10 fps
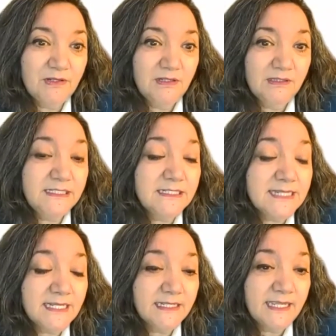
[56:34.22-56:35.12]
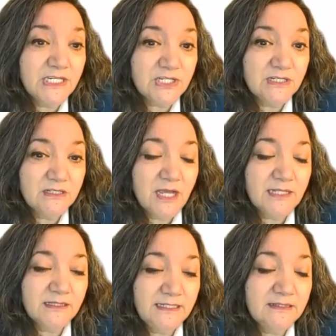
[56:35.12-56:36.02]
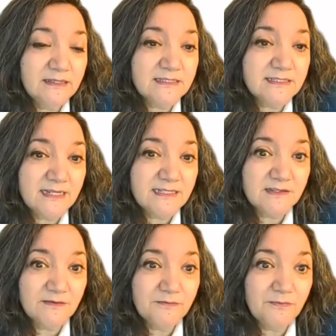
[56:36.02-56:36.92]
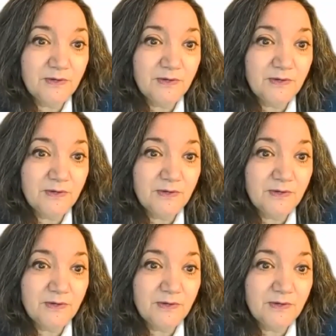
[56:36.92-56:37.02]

lead a delegation, not lead in the sense of,